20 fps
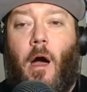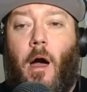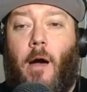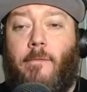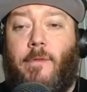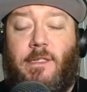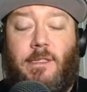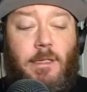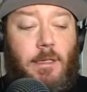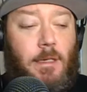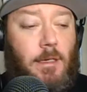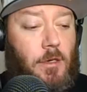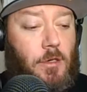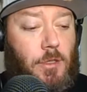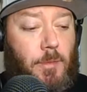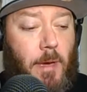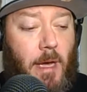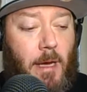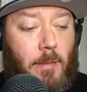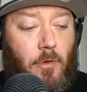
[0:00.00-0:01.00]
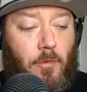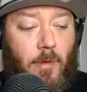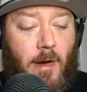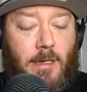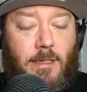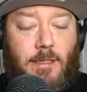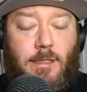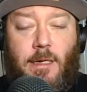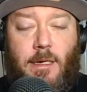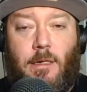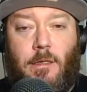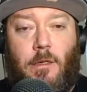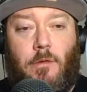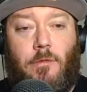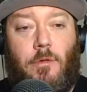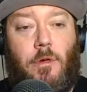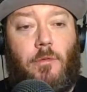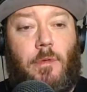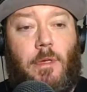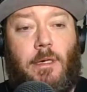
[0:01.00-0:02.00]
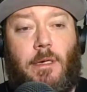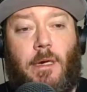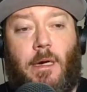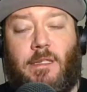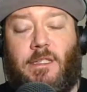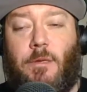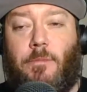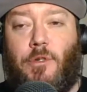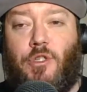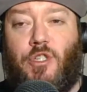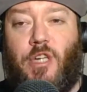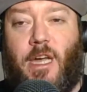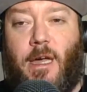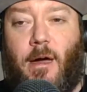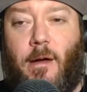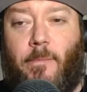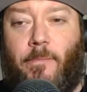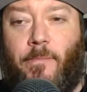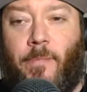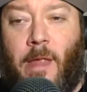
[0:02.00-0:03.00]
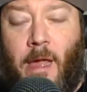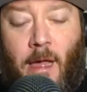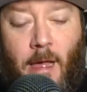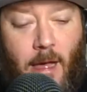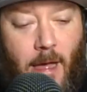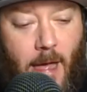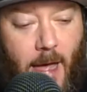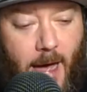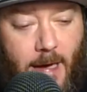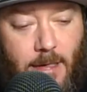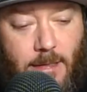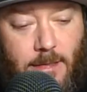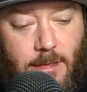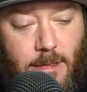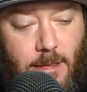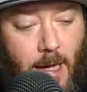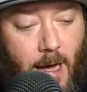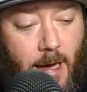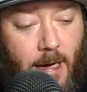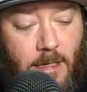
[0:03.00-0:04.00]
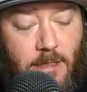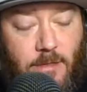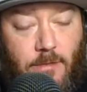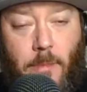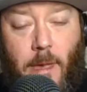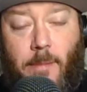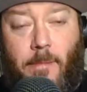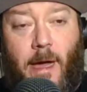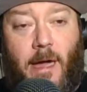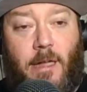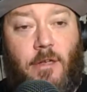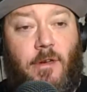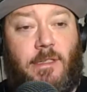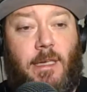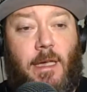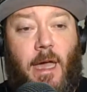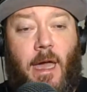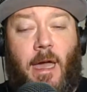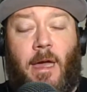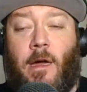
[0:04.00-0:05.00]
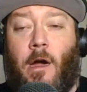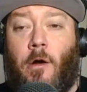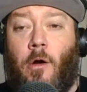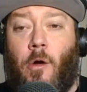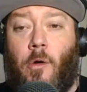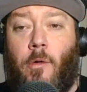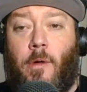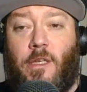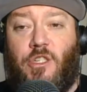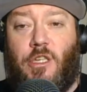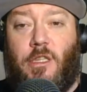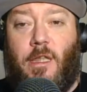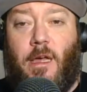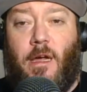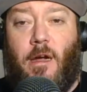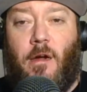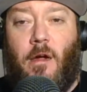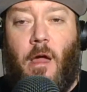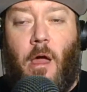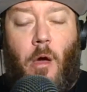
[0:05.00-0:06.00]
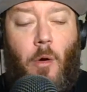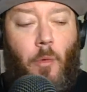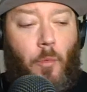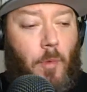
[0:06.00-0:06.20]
Obviously, New Japan Pro Wrestling, they're doing the Super J Cup, has guys from Impact Wrestling and ROH in there.